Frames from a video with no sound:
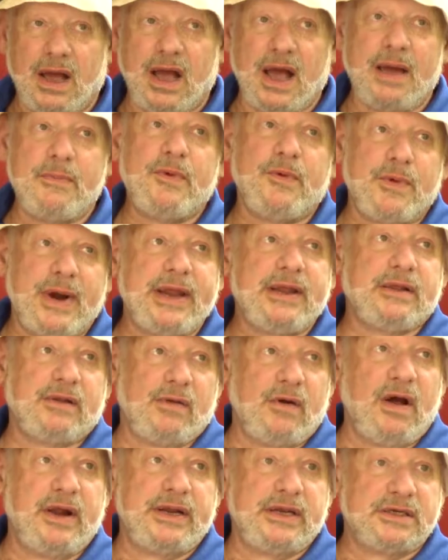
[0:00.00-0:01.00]
I'm a
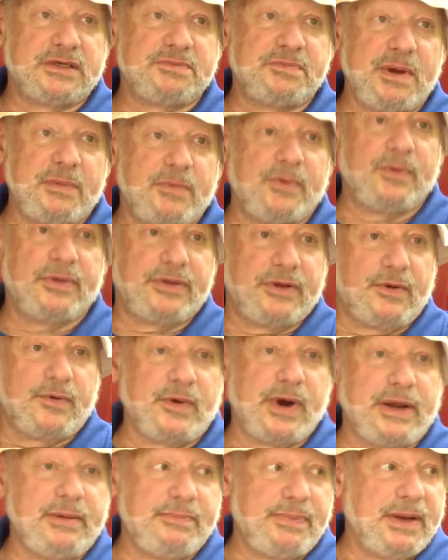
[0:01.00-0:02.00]
regular audience member with a
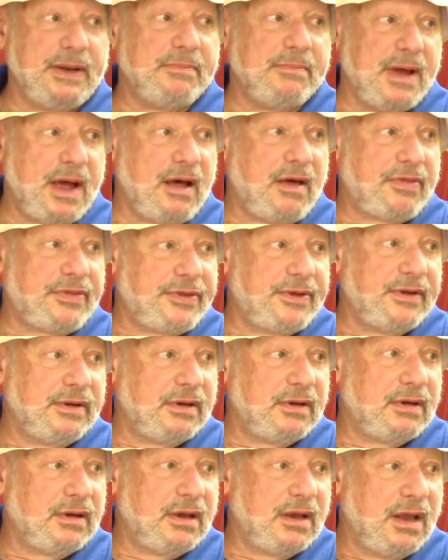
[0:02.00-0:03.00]
great big mouth.
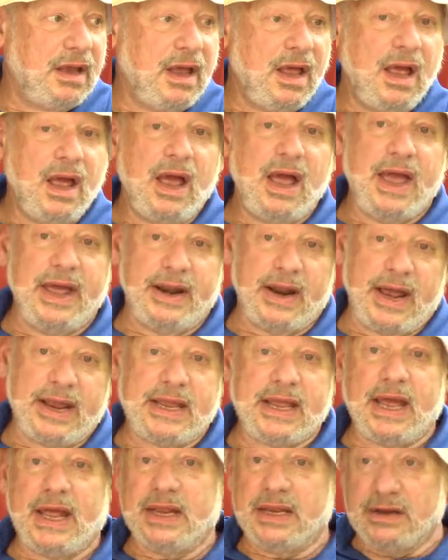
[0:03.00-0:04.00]
And I
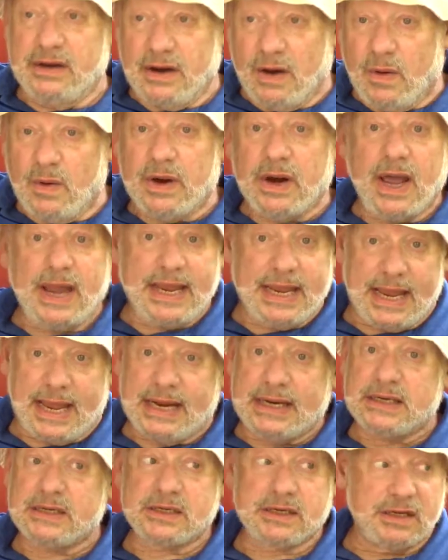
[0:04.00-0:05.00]
get
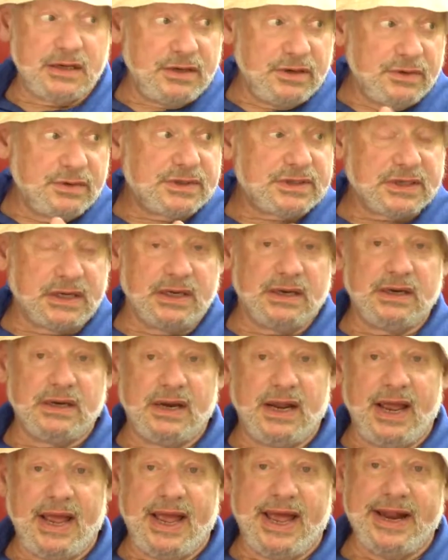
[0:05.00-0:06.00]
to use it,
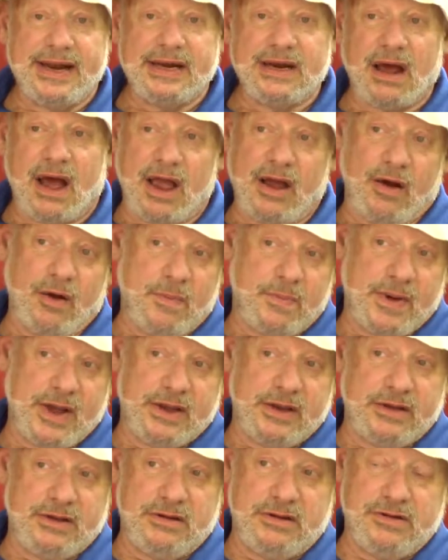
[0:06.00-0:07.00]
and I hope I
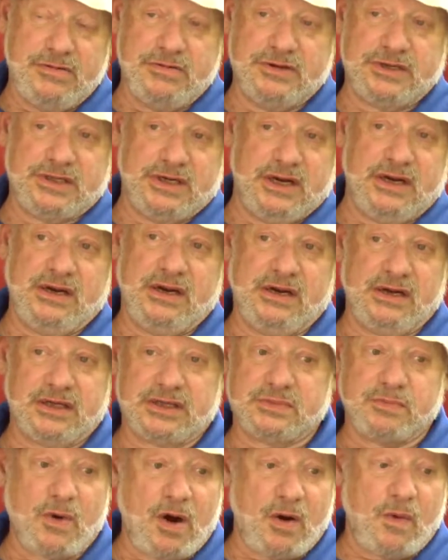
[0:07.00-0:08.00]
use it in a
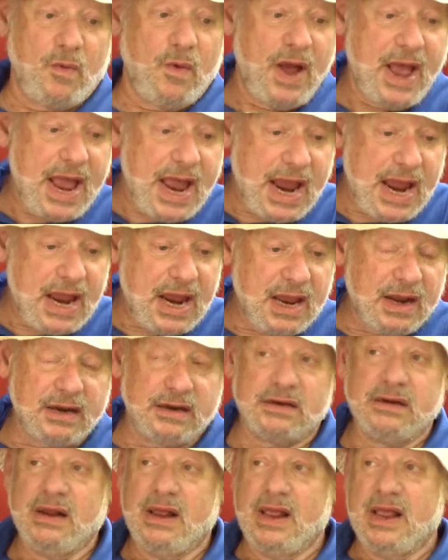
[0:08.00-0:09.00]
smart way, and
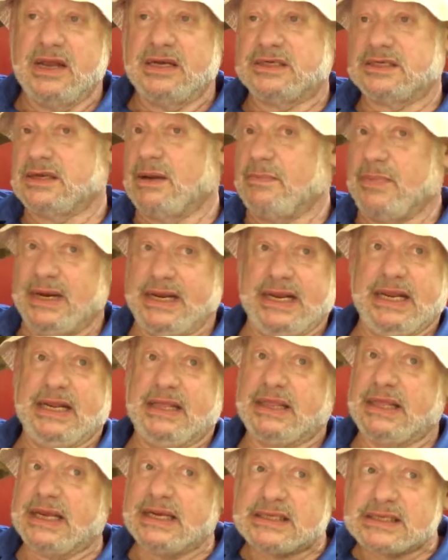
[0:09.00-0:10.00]
somebody
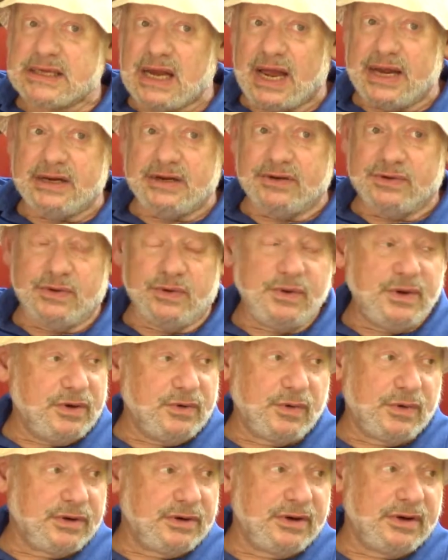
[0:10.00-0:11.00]
thinks I do in
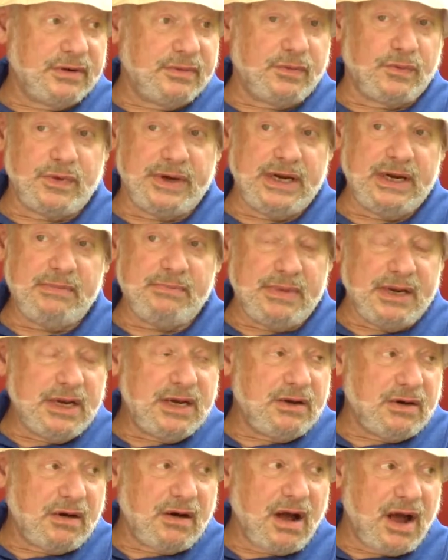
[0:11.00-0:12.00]
order to read
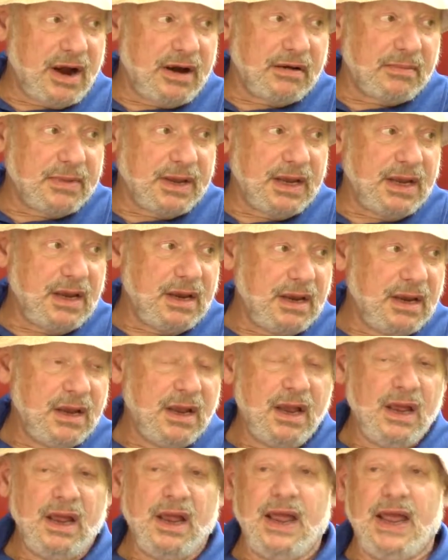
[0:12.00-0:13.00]
me or hire
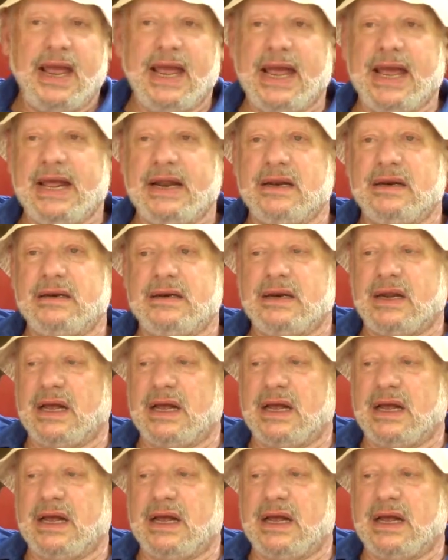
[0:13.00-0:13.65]
me. And